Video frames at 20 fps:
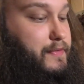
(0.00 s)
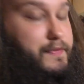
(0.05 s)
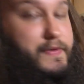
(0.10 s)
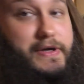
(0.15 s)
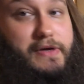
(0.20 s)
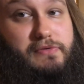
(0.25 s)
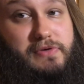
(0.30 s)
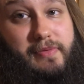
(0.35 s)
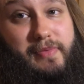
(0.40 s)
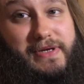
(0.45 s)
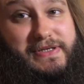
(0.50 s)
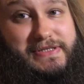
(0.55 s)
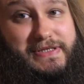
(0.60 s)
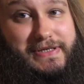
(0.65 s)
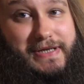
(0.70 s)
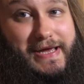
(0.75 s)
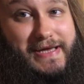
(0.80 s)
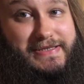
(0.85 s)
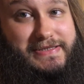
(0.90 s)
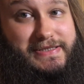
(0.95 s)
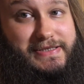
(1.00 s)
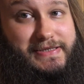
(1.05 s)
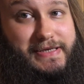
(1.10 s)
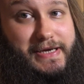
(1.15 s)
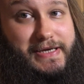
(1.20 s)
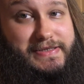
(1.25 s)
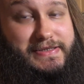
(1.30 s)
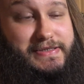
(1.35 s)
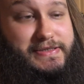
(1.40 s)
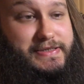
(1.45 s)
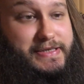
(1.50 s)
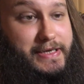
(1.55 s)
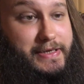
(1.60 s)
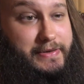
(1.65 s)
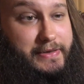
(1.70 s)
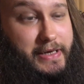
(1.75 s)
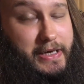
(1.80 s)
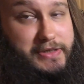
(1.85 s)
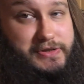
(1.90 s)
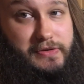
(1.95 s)
the Remington STS's
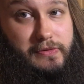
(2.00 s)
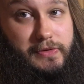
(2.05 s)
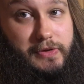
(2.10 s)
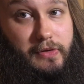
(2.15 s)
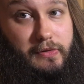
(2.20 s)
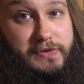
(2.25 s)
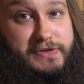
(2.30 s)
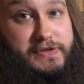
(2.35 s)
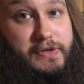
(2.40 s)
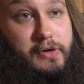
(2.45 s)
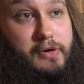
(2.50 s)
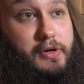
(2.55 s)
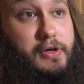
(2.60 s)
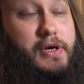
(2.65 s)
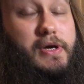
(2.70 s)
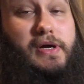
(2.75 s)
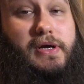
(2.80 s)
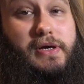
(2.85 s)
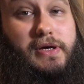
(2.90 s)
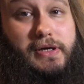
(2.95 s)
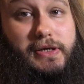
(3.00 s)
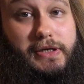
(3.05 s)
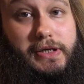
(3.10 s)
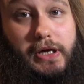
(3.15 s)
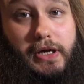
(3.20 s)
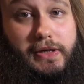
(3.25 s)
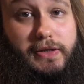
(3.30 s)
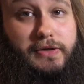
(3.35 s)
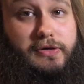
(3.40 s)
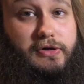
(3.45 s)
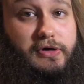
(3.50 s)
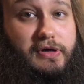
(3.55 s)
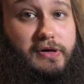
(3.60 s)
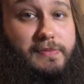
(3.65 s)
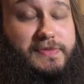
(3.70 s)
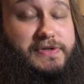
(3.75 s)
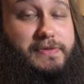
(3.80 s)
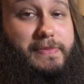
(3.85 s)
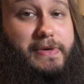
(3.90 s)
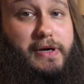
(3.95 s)
and Nitro Golds are. Gun
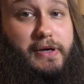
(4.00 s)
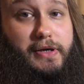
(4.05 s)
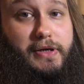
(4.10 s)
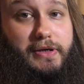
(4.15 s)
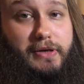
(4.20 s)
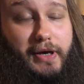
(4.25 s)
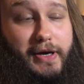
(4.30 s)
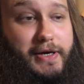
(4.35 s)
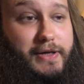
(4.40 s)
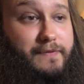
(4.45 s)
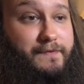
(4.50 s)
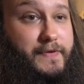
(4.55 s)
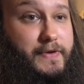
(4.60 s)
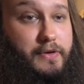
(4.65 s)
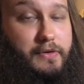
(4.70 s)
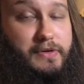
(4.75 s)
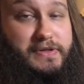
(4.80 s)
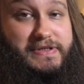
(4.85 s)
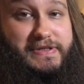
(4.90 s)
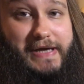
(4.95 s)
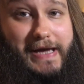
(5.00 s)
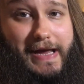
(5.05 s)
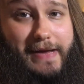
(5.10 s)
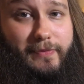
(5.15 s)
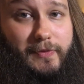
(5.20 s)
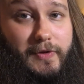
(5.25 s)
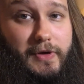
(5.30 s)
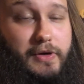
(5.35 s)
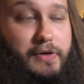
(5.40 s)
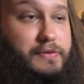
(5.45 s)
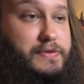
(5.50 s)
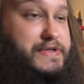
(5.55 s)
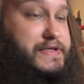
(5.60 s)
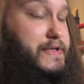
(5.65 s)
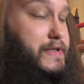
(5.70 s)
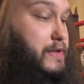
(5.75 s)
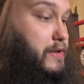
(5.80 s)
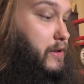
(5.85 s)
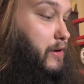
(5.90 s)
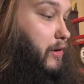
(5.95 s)
clubs, American Clay and Fields, game loads,
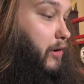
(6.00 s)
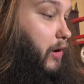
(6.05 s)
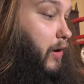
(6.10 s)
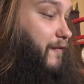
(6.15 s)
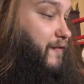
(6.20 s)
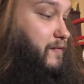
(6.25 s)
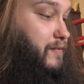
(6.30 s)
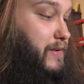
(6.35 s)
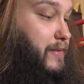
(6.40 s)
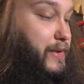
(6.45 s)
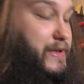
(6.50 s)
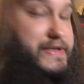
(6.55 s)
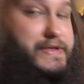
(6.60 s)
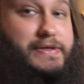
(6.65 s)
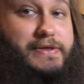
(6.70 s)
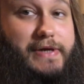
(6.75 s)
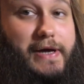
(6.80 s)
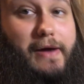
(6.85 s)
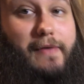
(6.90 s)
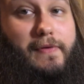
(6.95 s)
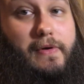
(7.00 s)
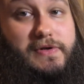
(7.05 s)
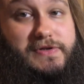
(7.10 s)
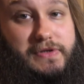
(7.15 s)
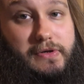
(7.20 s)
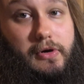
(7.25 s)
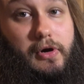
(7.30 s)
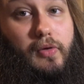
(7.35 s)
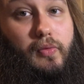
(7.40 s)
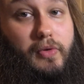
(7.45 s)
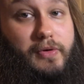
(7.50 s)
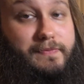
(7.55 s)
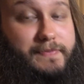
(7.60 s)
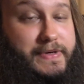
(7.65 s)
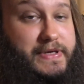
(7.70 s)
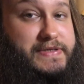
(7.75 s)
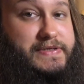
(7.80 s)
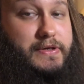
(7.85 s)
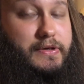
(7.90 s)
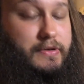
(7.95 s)
all from Remington. Yeah, those are all
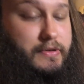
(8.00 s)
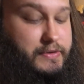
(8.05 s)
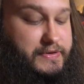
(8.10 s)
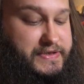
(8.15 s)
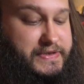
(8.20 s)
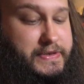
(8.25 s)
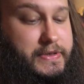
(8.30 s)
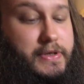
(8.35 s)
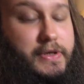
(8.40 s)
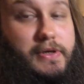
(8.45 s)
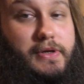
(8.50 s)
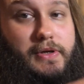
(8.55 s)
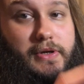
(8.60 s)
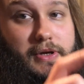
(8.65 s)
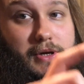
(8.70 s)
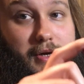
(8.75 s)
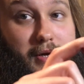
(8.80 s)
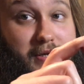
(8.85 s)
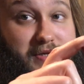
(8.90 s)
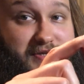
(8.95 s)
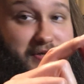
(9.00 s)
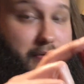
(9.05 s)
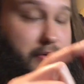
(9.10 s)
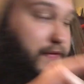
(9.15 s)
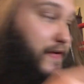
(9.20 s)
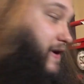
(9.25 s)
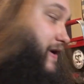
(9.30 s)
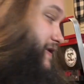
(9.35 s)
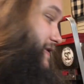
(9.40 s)
one-piece hulls, and so are these.